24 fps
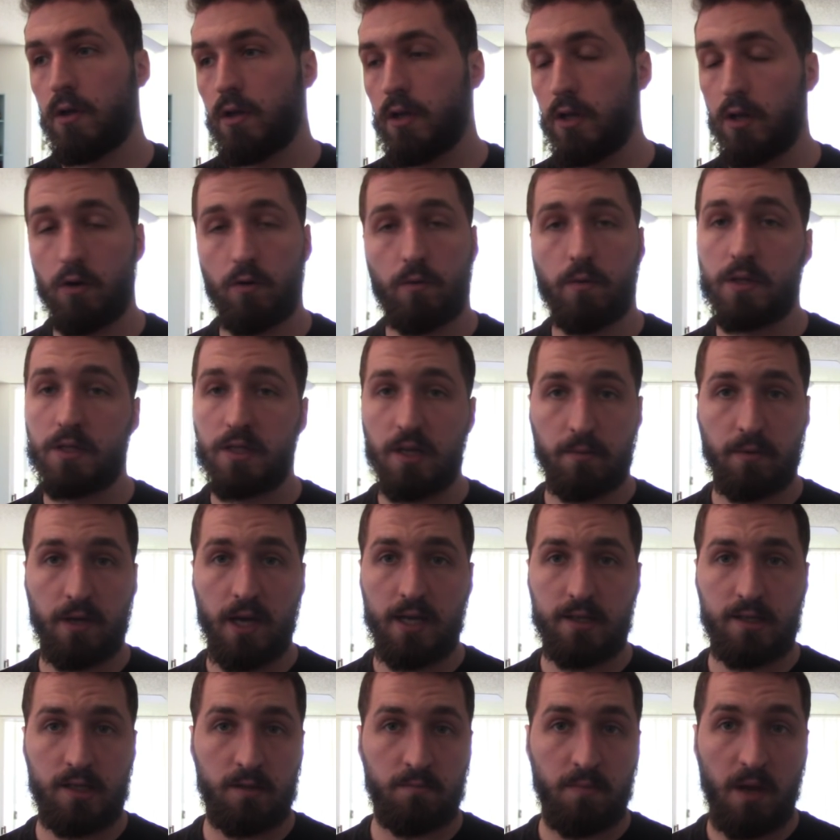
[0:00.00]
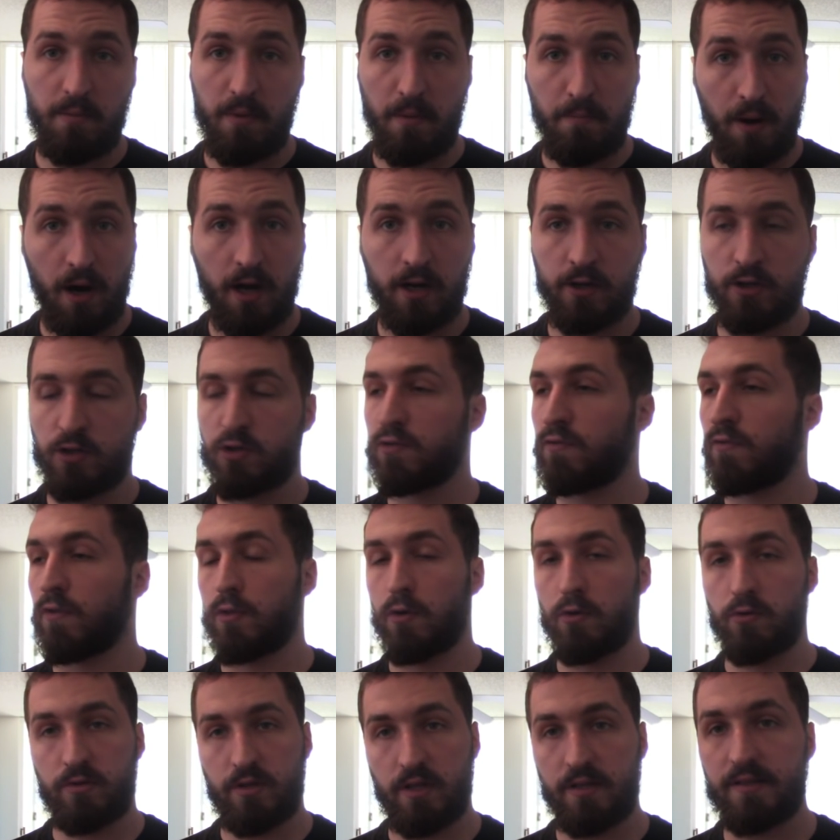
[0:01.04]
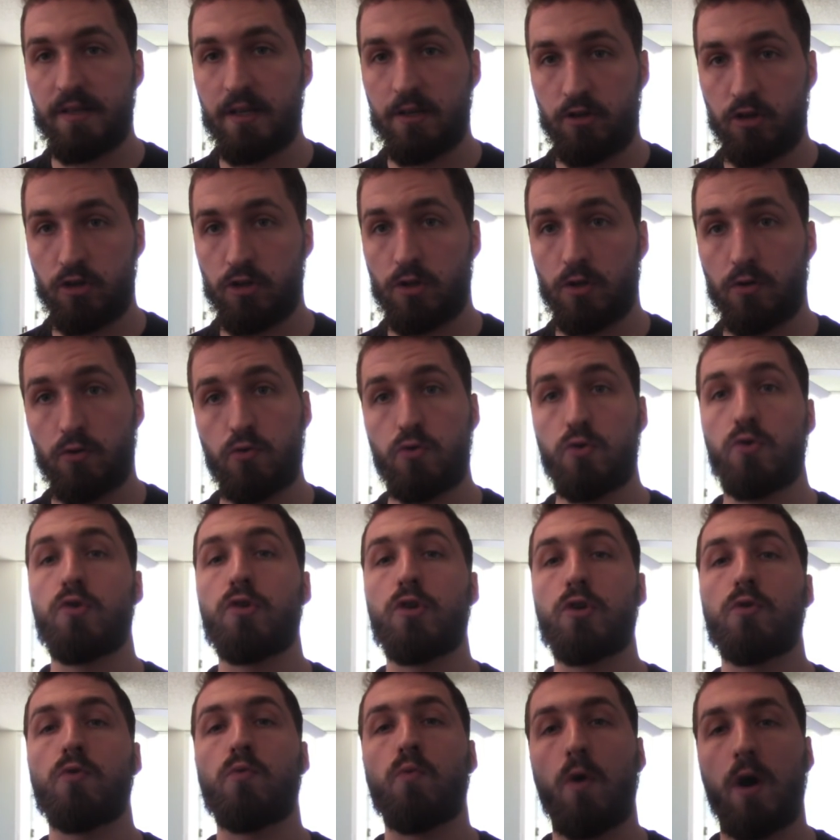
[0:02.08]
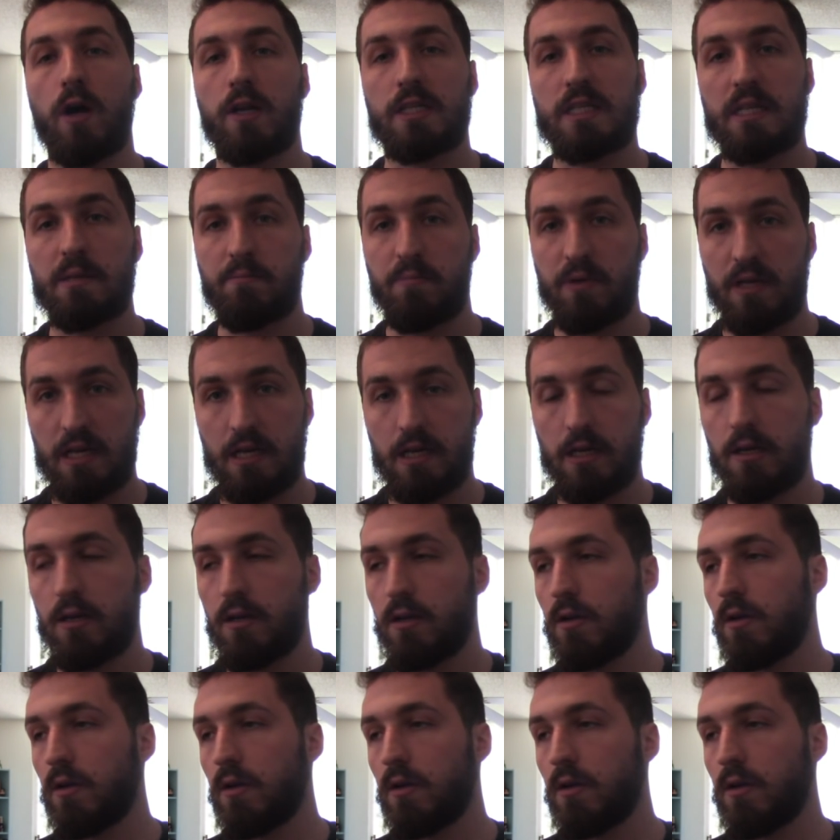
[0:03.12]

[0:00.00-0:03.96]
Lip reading: you know, in some cases maybe punished for those decisions on who you want to be.